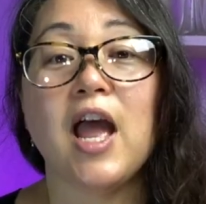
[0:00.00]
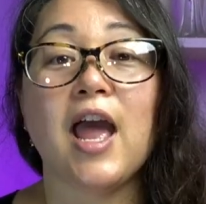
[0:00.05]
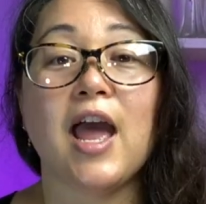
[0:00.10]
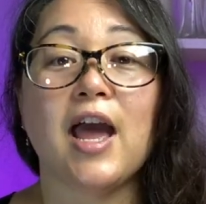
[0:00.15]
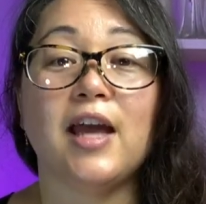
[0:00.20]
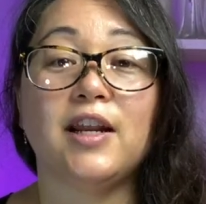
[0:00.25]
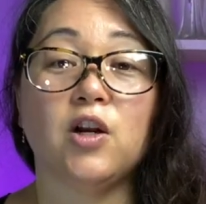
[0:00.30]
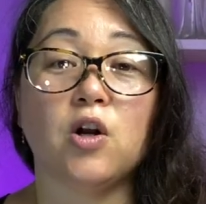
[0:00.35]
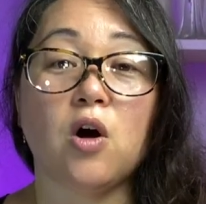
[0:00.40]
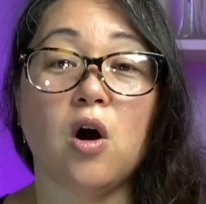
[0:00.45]

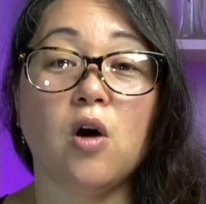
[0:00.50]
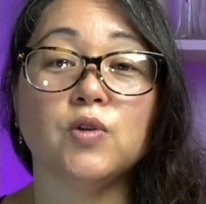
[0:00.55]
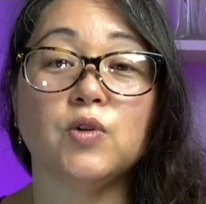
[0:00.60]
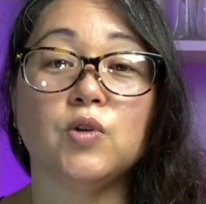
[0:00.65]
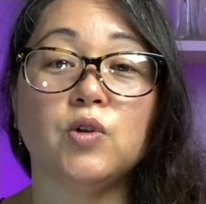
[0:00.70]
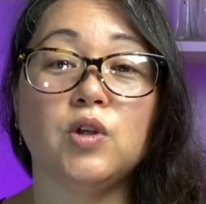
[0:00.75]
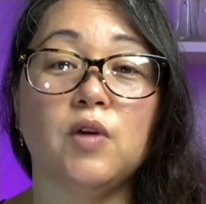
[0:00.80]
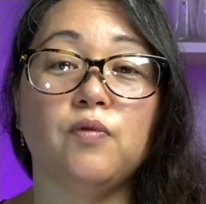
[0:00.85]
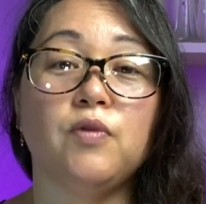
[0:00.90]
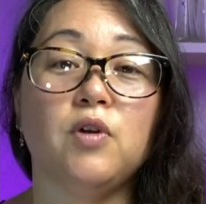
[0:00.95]
and it'll also
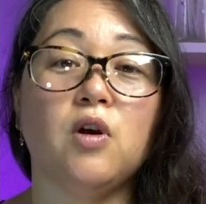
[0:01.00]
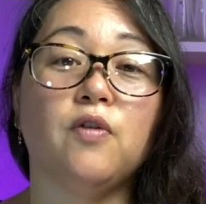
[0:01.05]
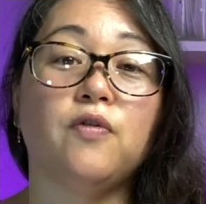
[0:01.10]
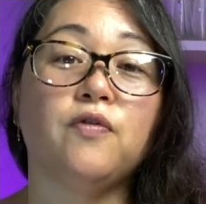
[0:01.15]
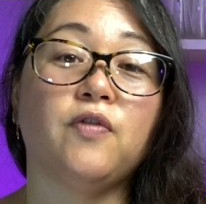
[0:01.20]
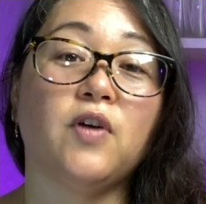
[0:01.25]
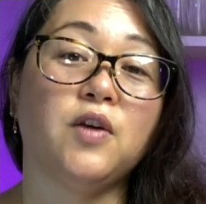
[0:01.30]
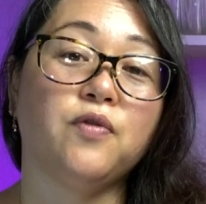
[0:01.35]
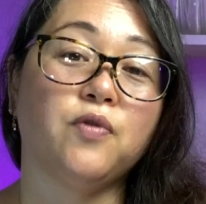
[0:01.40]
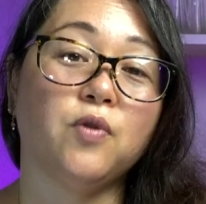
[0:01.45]
give you a
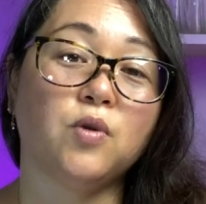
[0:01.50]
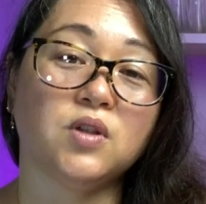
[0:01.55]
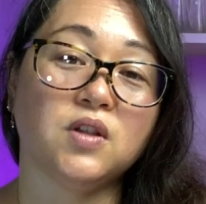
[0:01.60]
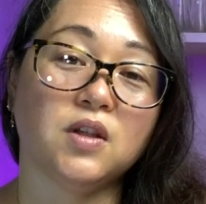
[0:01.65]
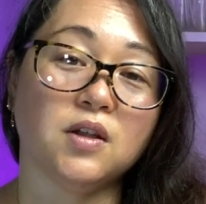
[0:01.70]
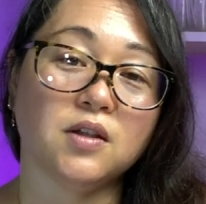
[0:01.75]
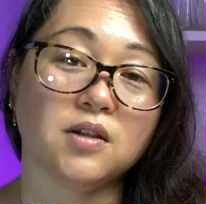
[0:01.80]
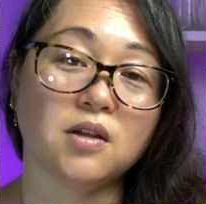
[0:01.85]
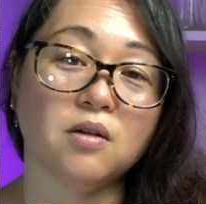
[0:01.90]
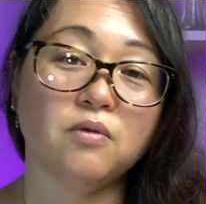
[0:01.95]
FIFO
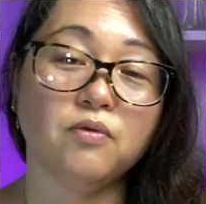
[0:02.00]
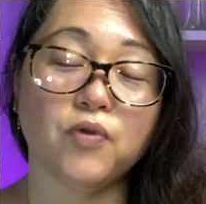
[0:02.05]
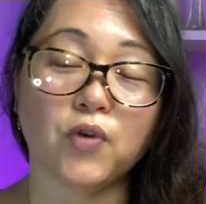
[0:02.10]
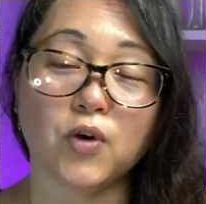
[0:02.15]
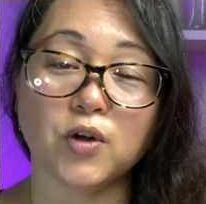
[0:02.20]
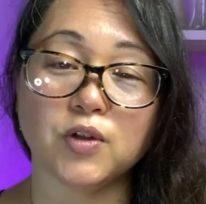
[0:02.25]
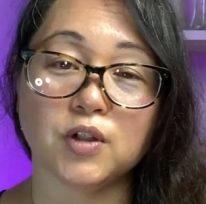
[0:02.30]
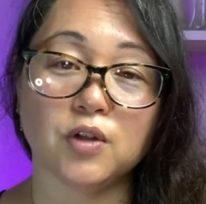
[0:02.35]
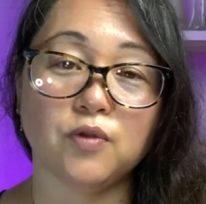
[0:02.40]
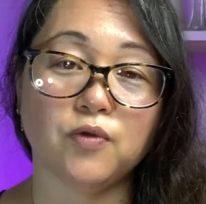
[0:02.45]
system,
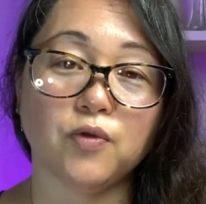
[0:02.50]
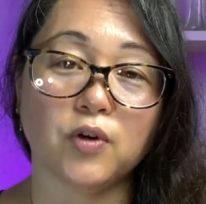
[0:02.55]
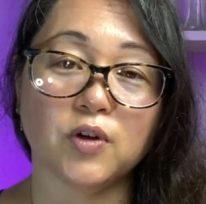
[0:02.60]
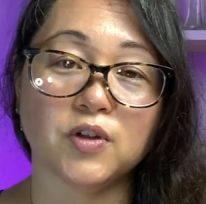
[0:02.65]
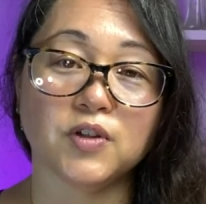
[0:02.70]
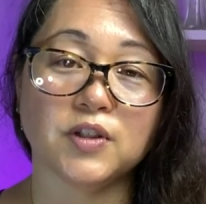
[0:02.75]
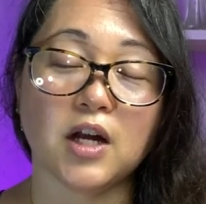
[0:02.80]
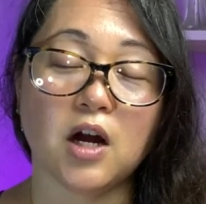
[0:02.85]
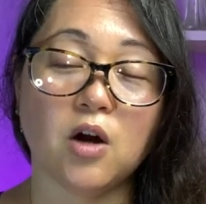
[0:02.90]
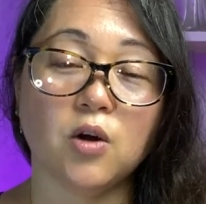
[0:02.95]
first in,
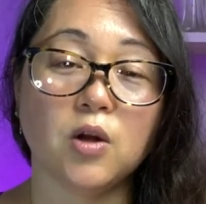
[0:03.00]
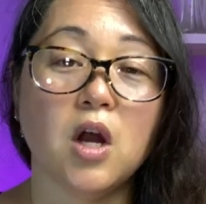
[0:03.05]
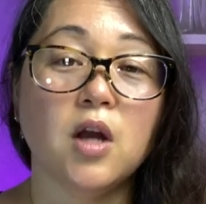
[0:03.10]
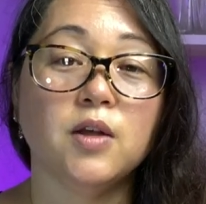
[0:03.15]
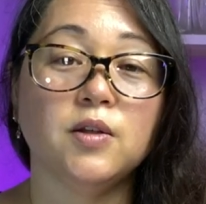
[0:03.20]
first out,